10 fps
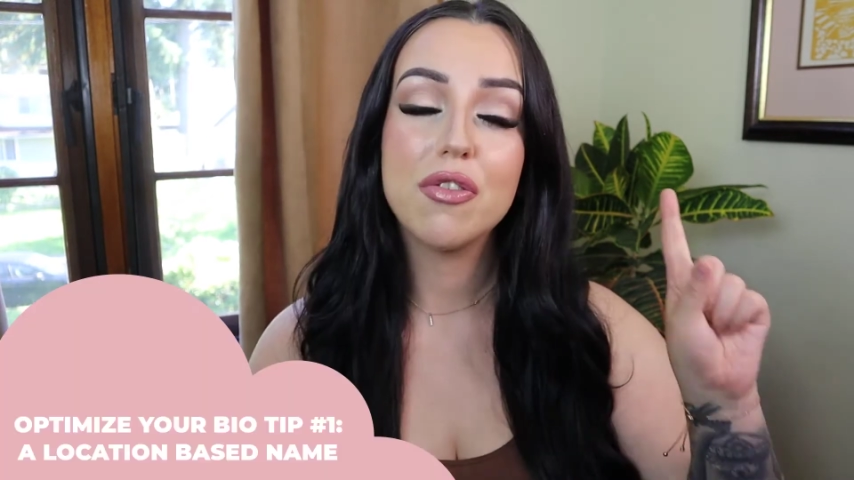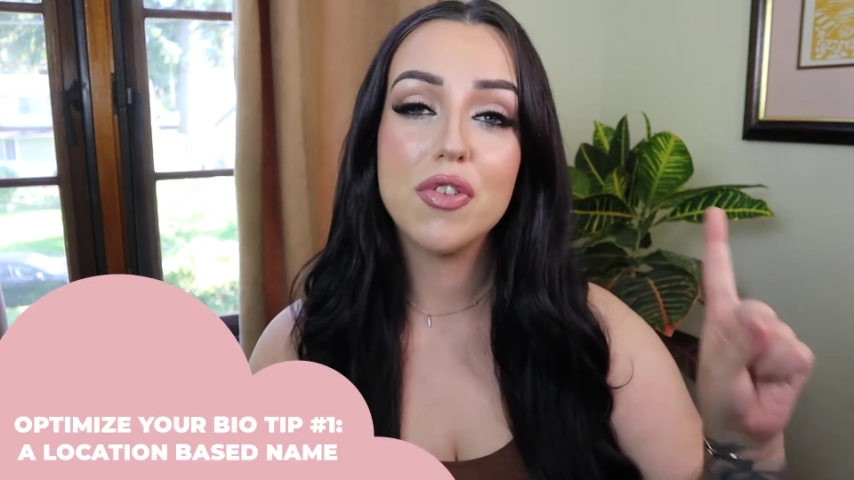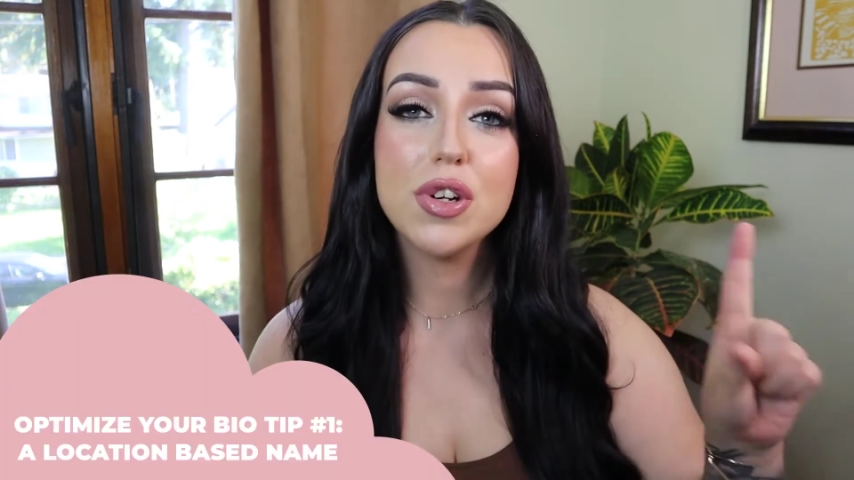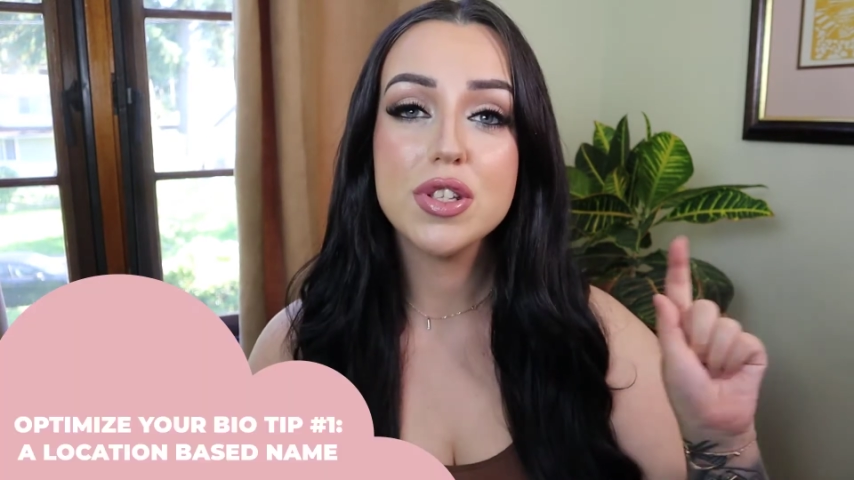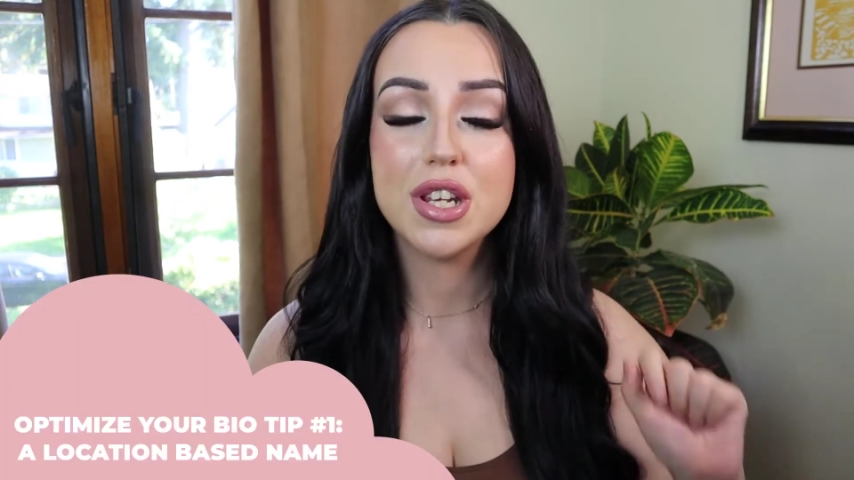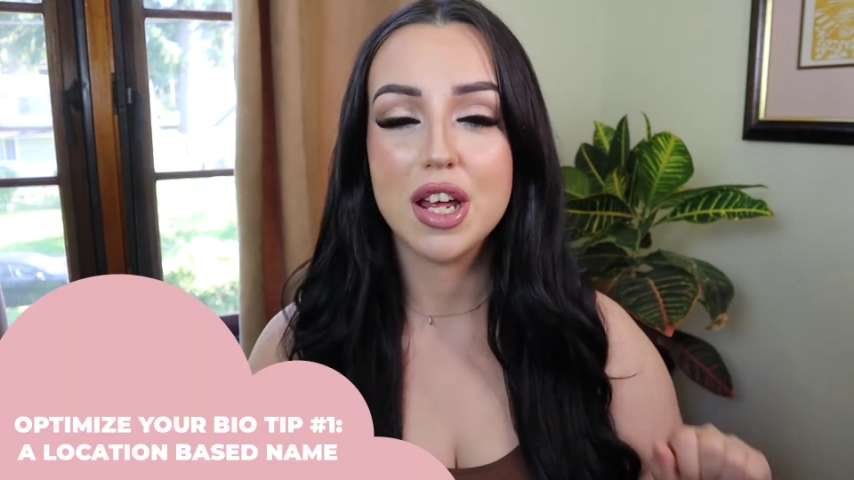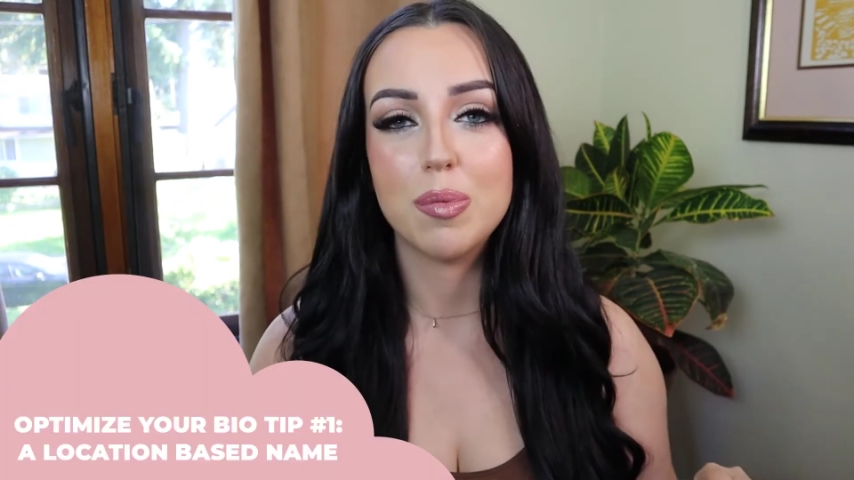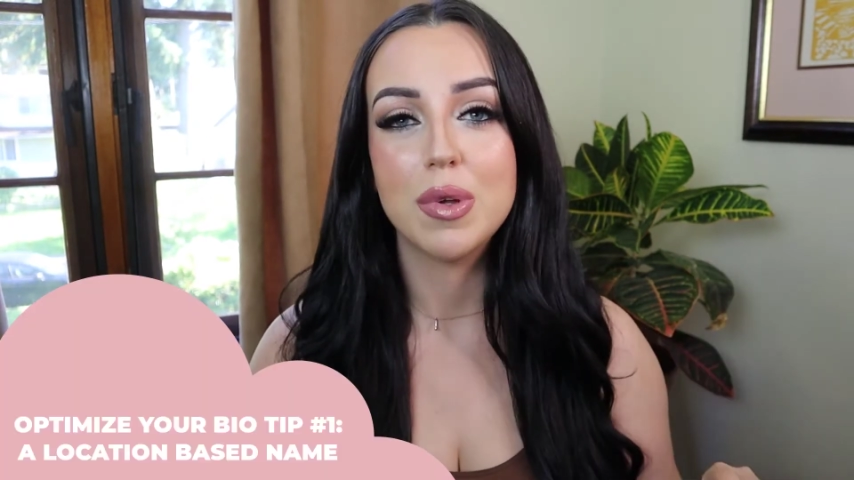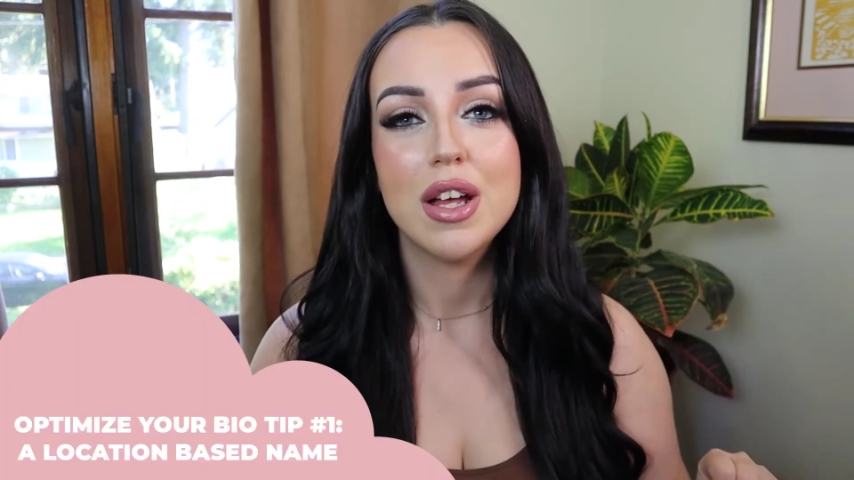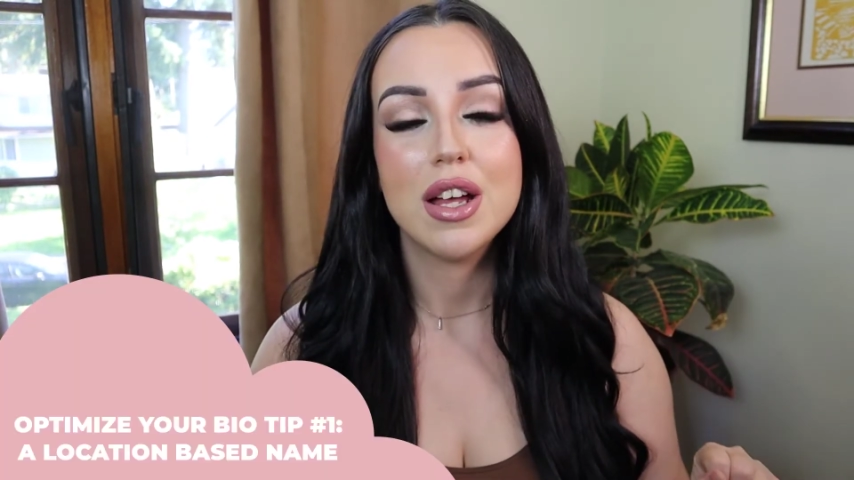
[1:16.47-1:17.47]
first
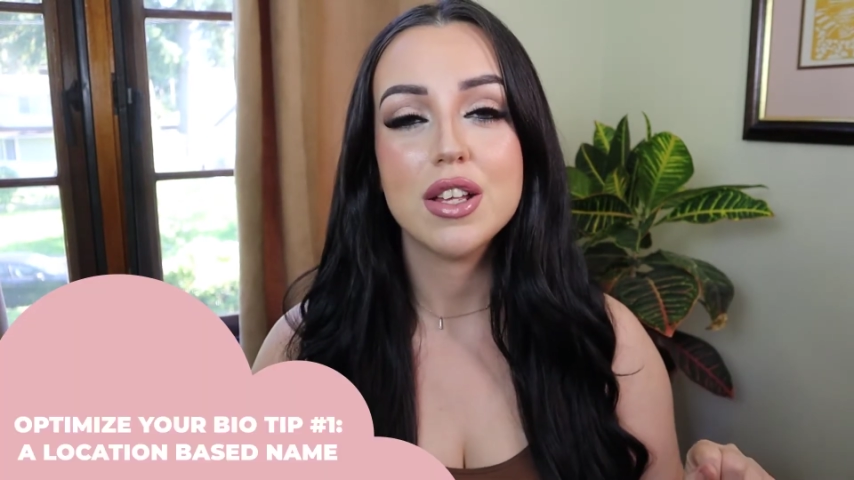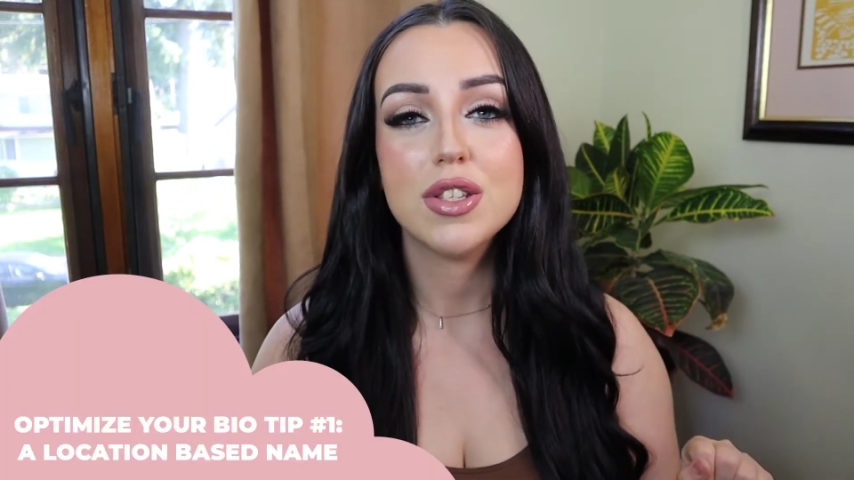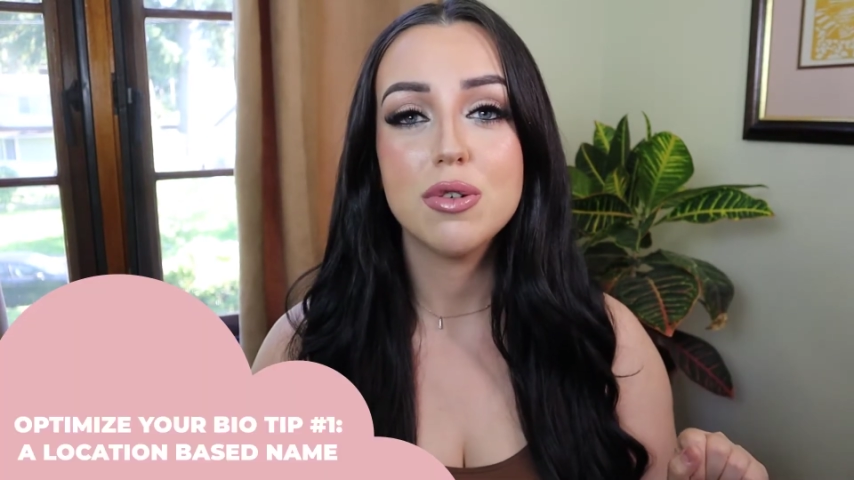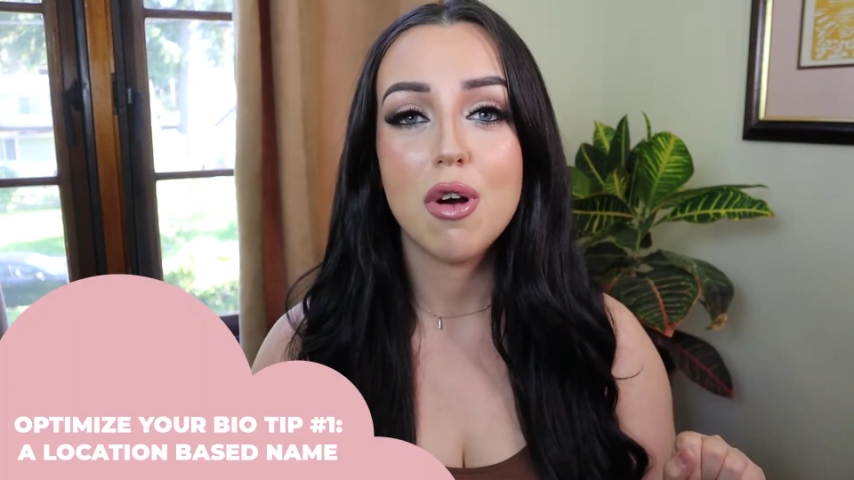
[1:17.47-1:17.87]
tip is to